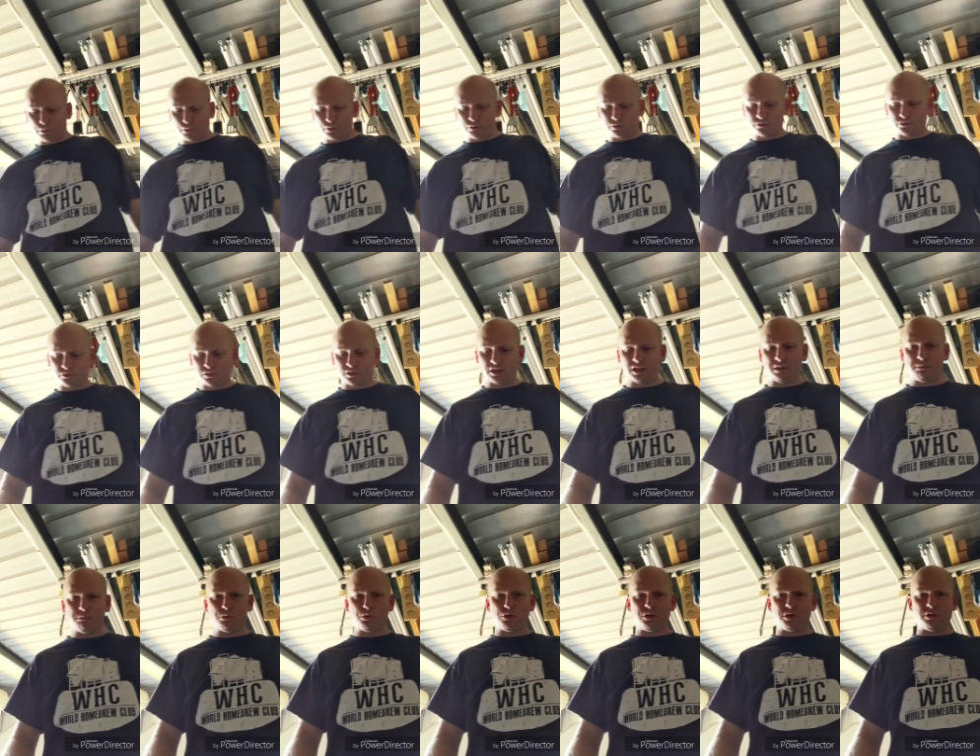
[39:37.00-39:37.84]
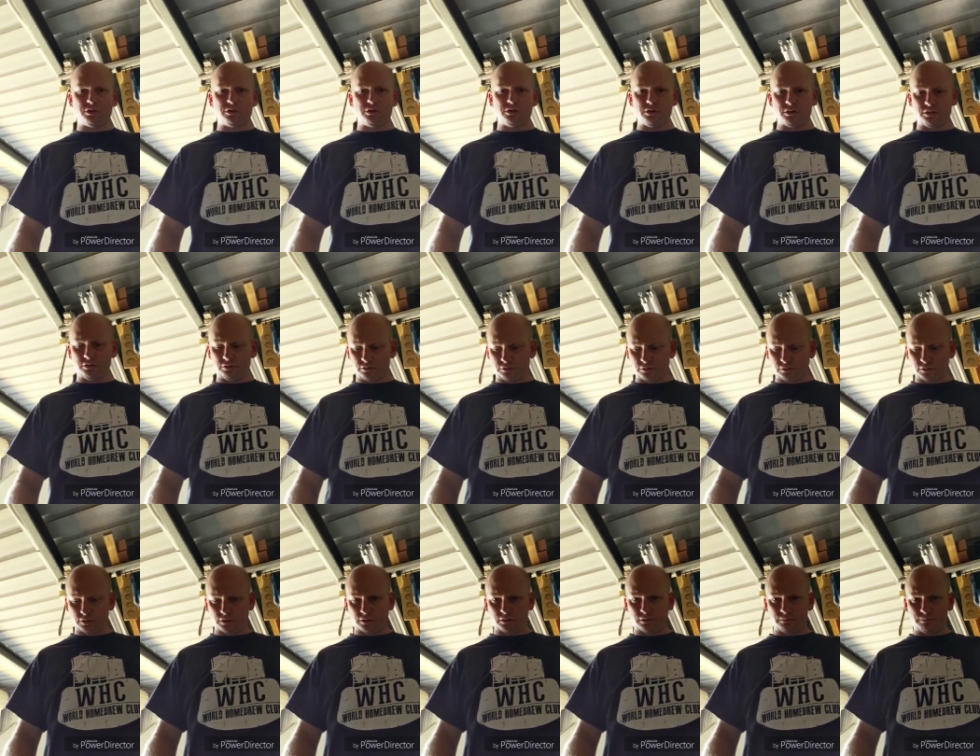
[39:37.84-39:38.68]
purchase any mead
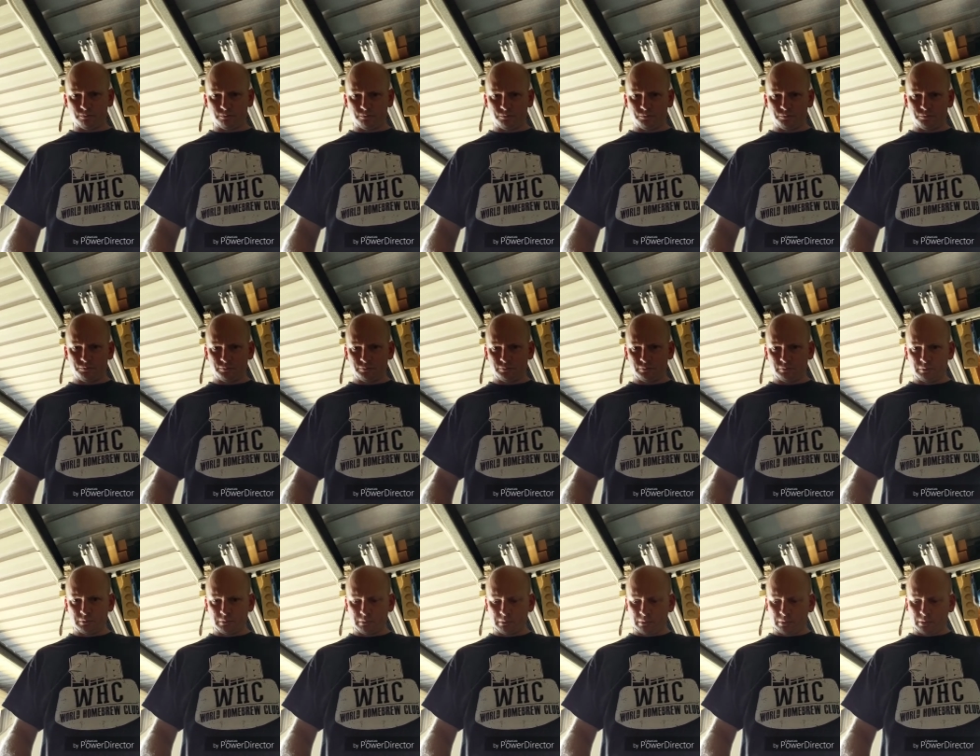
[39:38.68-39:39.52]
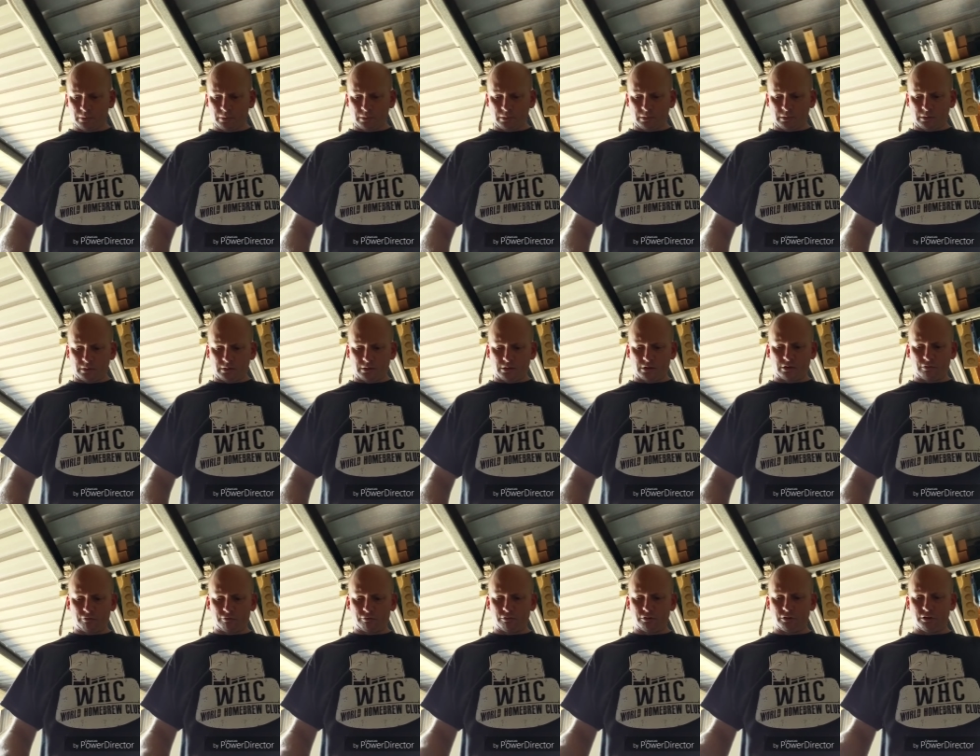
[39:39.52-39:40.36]
yeast, so
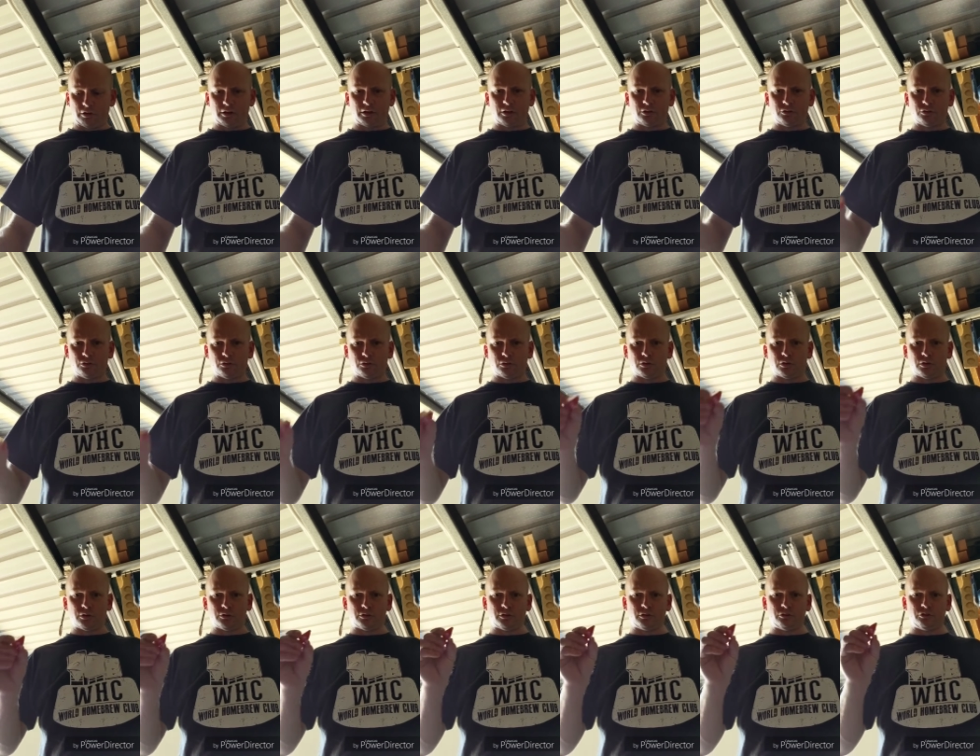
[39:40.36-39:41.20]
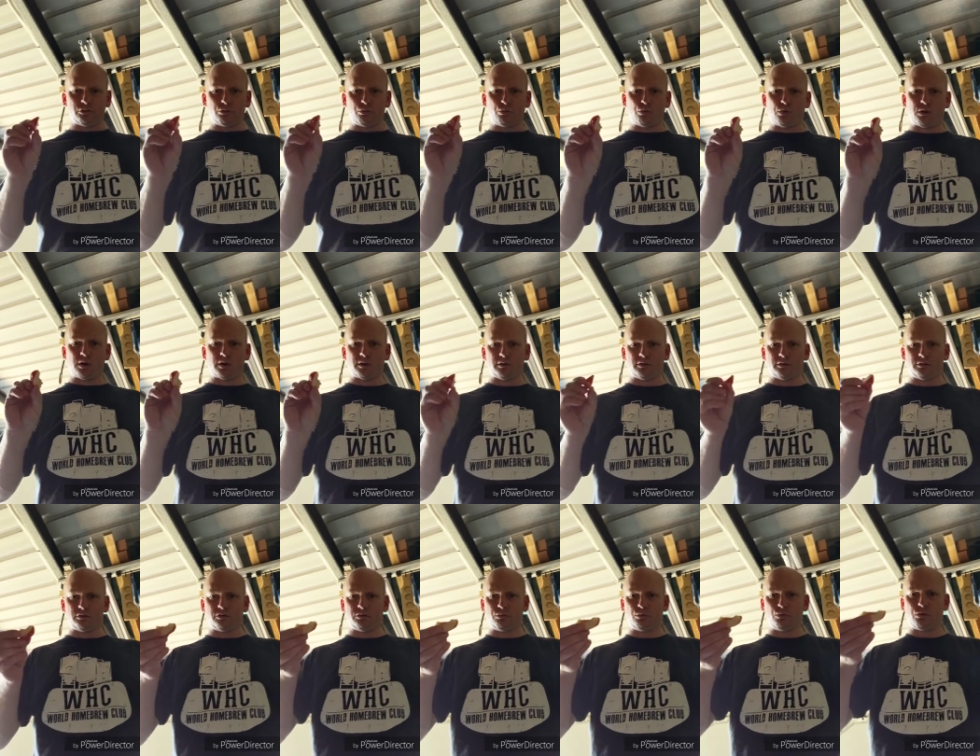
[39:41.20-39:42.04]
hopefully it goes alright. So it's
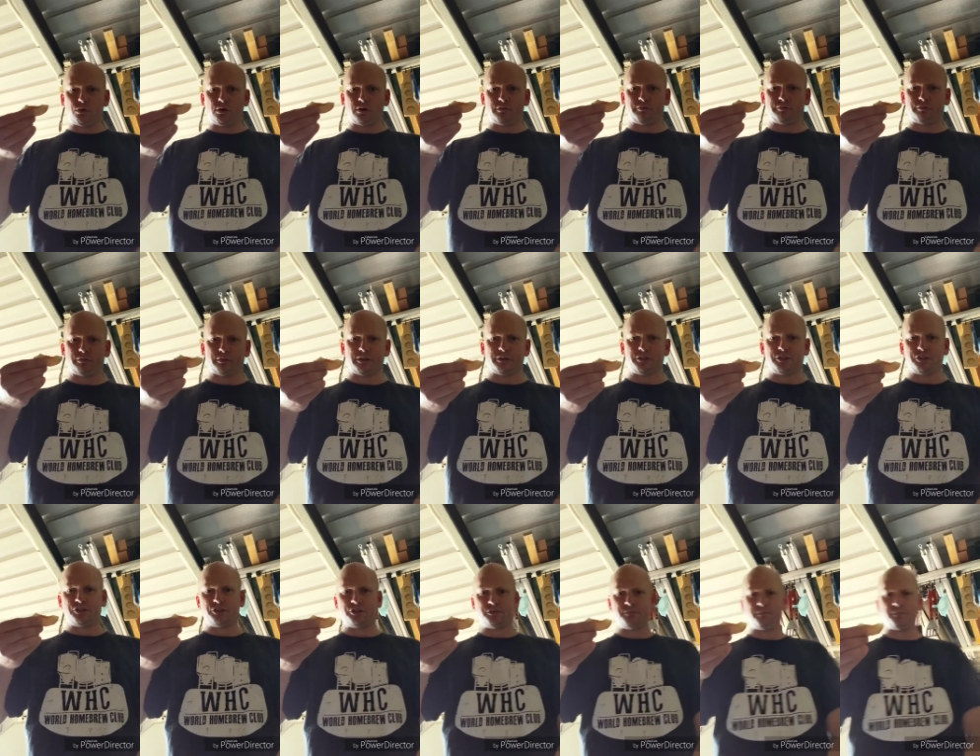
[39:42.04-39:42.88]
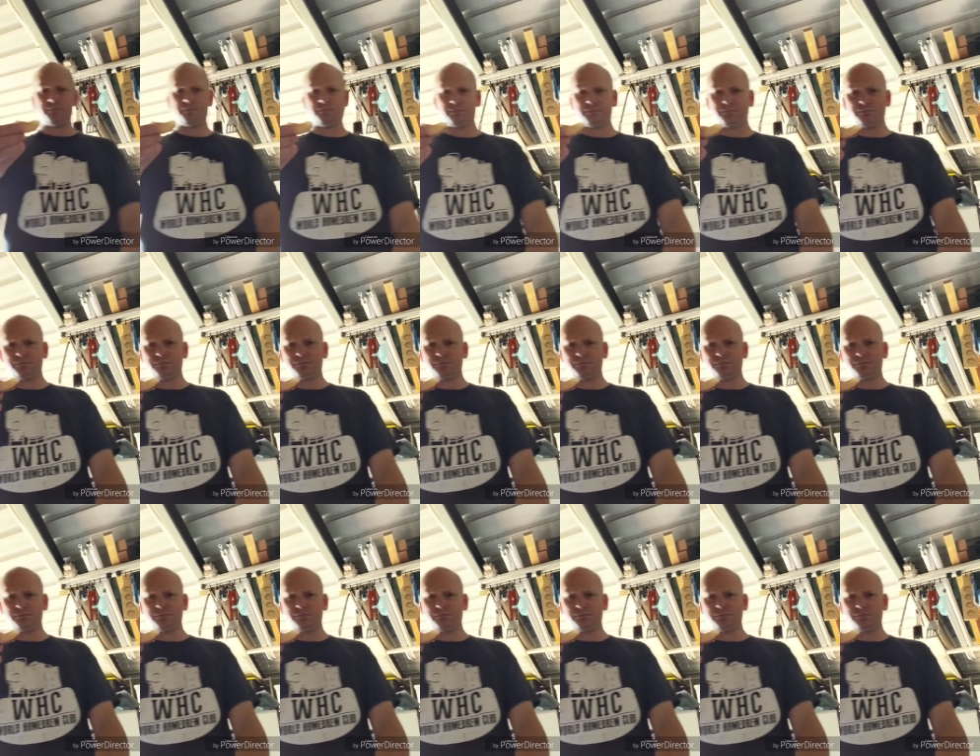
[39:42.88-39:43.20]
a white flesh